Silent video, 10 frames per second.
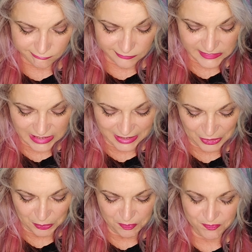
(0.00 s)
you
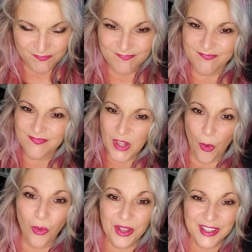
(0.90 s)
know,
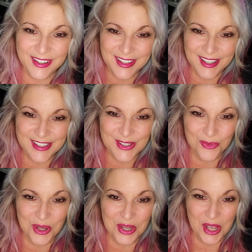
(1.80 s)
going against
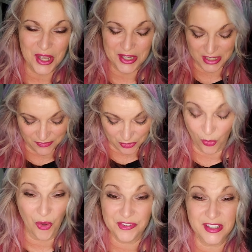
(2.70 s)
what God even
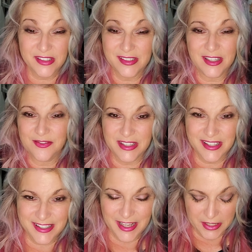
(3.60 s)
wants us to even
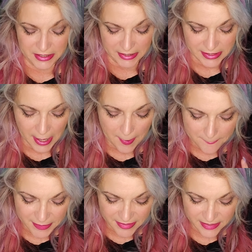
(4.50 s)
study it.
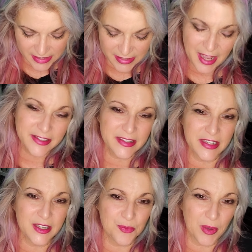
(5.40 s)
But then I
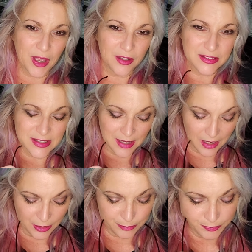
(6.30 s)
think about
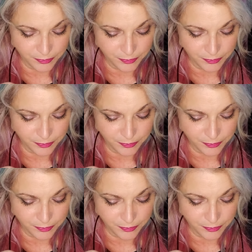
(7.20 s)
um,